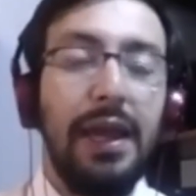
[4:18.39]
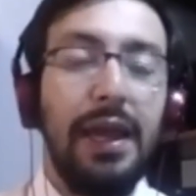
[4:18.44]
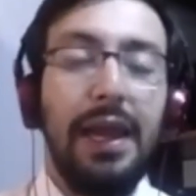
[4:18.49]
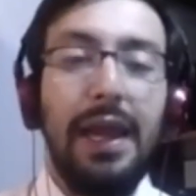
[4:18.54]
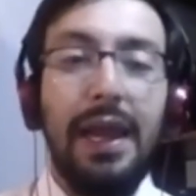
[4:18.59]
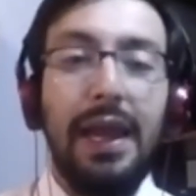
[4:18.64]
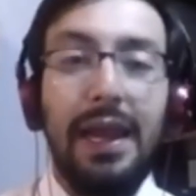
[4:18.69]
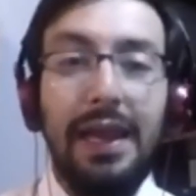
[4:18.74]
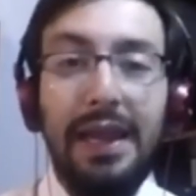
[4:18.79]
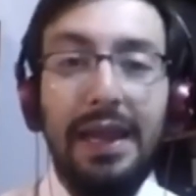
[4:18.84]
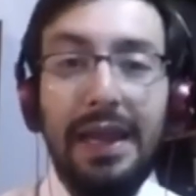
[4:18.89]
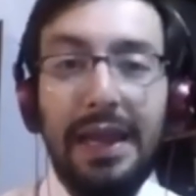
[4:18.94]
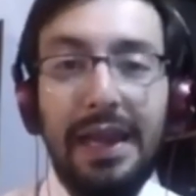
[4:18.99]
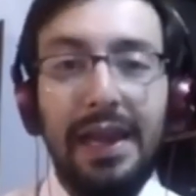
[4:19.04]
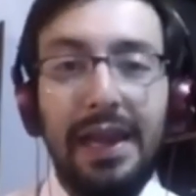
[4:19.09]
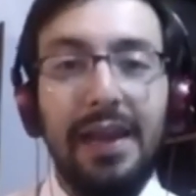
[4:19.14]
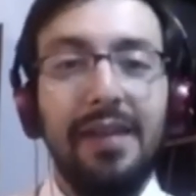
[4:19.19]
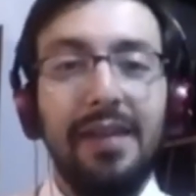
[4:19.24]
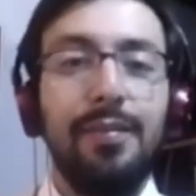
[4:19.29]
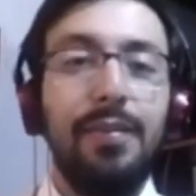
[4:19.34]
el
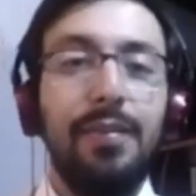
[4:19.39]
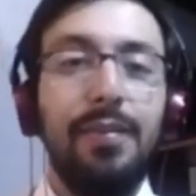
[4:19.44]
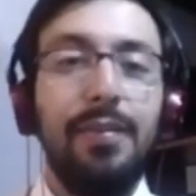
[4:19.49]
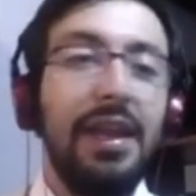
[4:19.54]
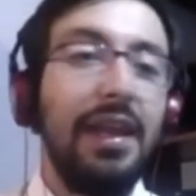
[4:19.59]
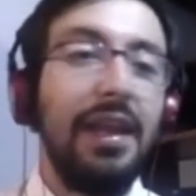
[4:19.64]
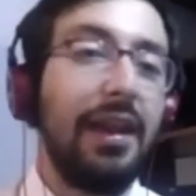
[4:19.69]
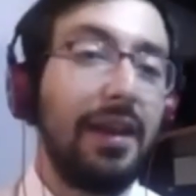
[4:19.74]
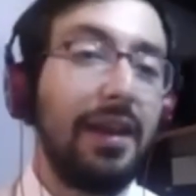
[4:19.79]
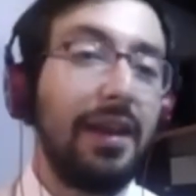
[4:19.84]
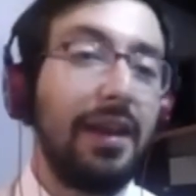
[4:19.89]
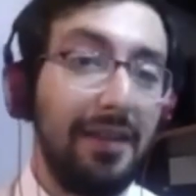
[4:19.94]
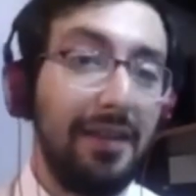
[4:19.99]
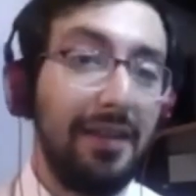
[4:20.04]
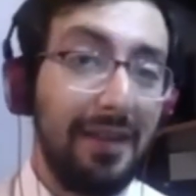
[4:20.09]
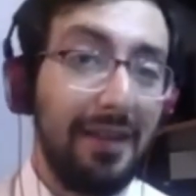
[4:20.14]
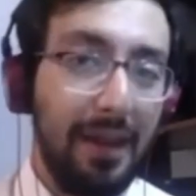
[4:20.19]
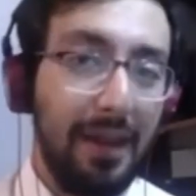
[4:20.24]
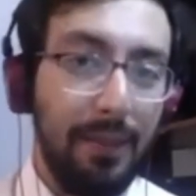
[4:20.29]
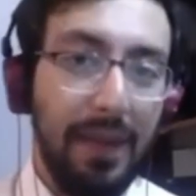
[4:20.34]
inglés viene de raíces
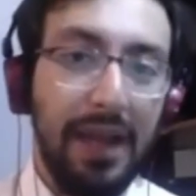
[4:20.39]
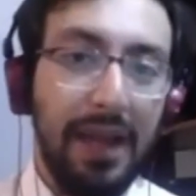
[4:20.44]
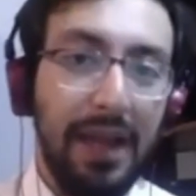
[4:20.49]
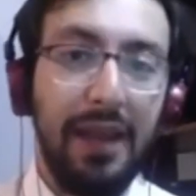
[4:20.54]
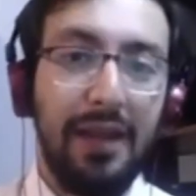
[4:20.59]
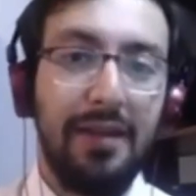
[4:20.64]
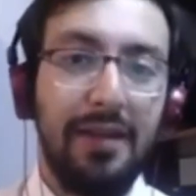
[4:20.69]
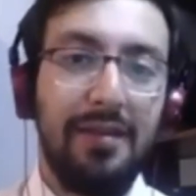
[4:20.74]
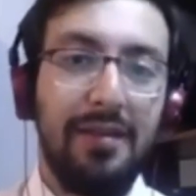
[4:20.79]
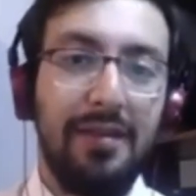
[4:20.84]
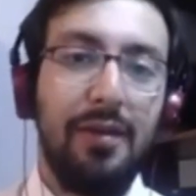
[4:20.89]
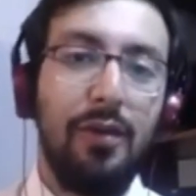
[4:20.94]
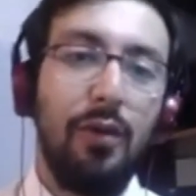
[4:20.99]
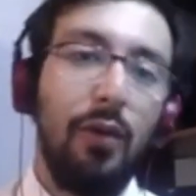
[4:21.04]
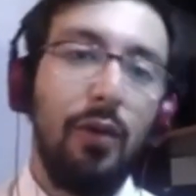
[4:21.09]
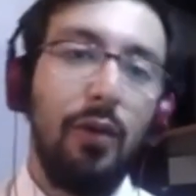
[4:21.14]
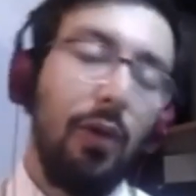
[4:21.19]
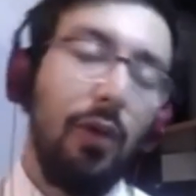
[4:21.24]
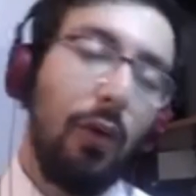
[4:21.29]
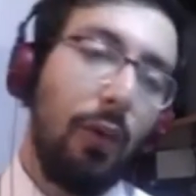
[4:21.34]
germánicas,
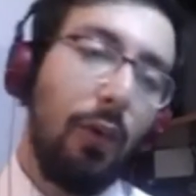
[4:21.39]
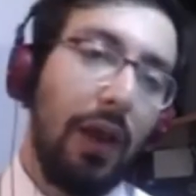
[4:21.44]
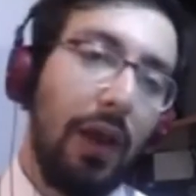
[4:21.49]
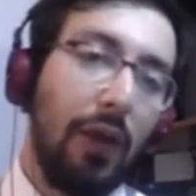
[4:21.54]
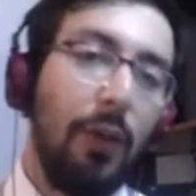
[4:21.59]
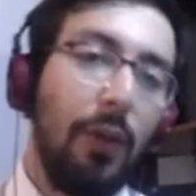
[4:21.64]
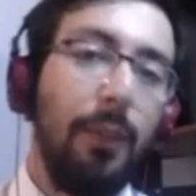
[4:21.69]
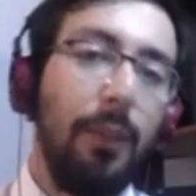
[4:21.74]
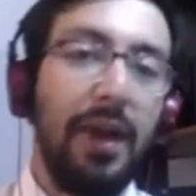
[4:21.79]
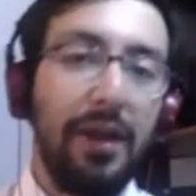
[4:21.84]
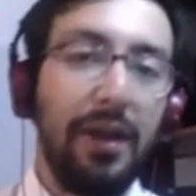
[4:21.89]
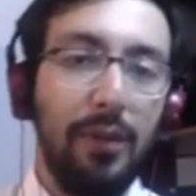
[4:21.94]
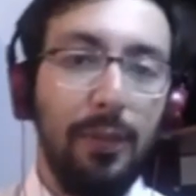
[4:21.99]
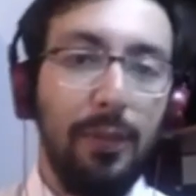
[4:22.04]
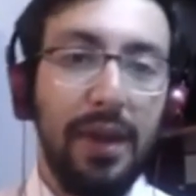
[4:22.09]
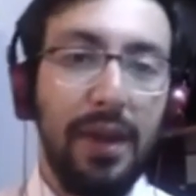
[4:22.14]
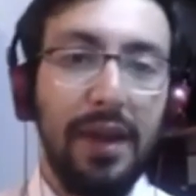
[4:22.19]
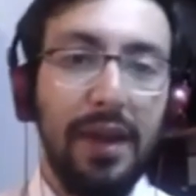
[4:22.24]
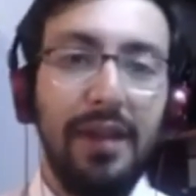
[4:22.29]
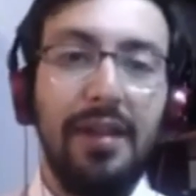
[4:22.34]
con lo cual comparte un
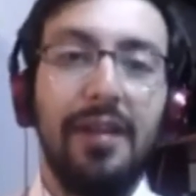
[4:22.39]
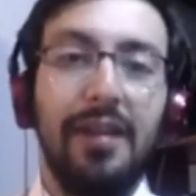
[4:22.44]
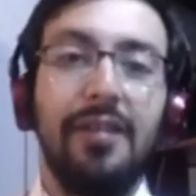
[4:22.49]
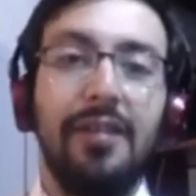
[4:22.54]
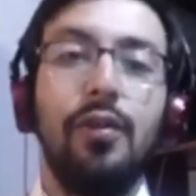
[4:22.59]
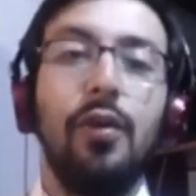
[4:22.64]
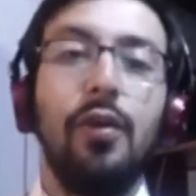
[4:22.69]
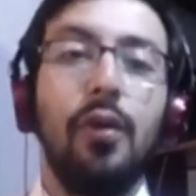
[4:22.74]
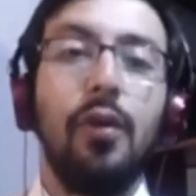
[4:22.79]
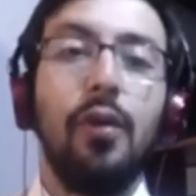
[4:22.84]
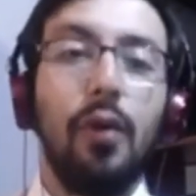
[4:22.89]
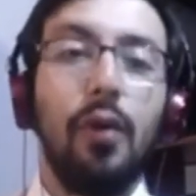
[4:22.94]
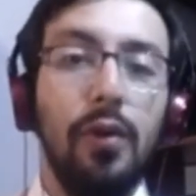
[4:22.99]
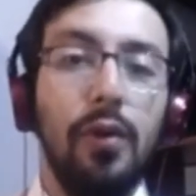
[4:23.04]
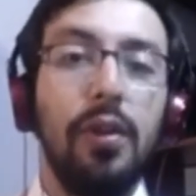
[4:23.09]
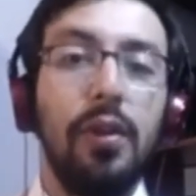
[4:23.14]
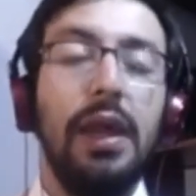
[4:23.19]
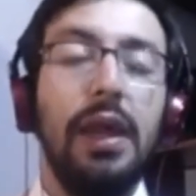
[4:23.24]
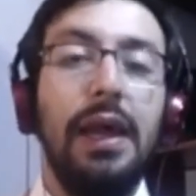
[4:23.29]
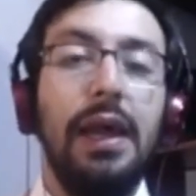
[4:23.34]
parentesco
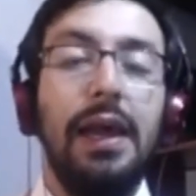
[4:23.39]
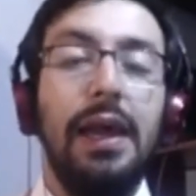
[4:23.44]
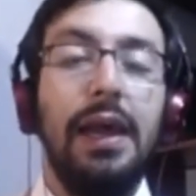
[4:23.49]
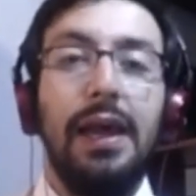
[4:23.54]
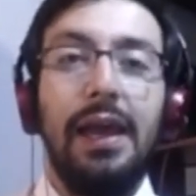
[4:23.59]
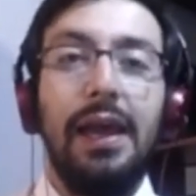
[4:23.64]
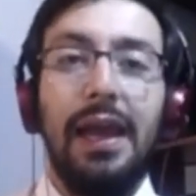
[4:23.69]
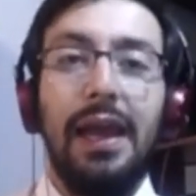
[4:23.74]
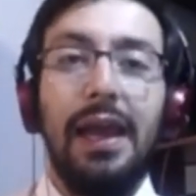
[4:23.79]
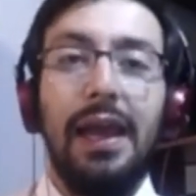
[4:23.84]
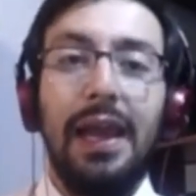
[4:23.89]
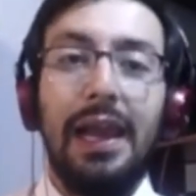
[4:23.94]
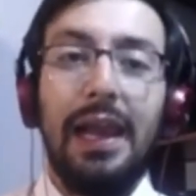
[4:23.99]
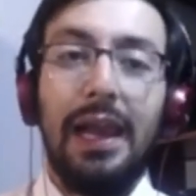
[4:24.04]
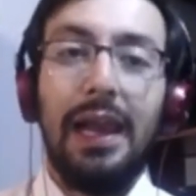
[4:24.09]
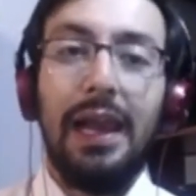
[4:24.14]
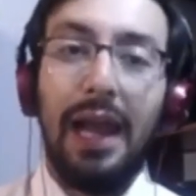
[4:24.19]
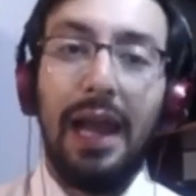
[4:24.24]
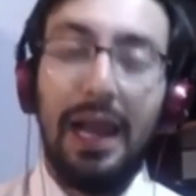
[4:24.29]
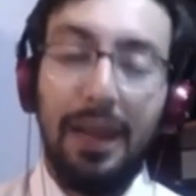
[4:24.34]
con
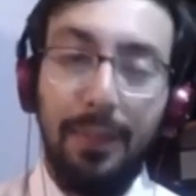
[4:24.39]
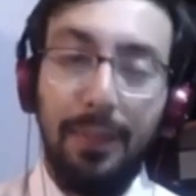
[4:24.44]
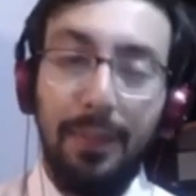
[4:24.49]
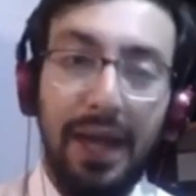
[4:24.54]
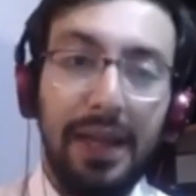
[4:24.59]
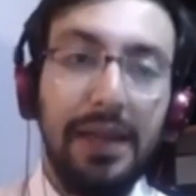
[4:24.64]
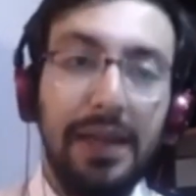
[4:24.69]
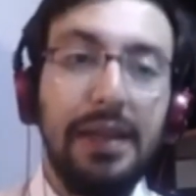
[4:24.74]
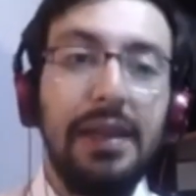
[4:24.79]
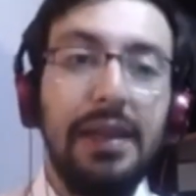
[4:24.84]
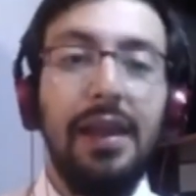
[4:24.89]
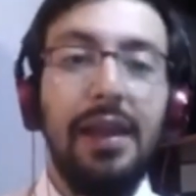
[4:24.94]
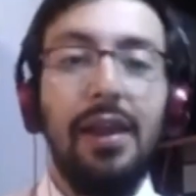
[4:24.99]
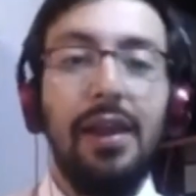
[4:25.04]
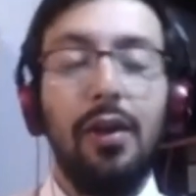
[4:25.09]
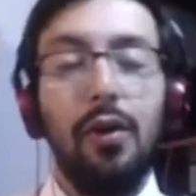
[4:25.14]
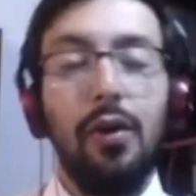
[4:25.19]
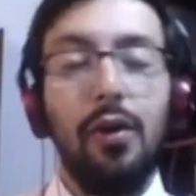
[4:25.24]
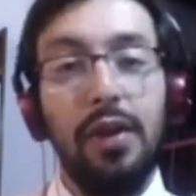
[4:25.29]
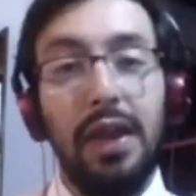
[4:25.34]
el alemán
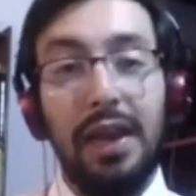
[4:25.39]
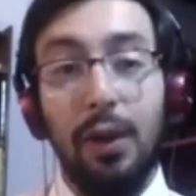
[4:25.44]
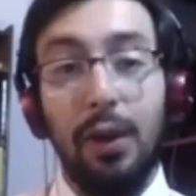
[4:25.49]
y con el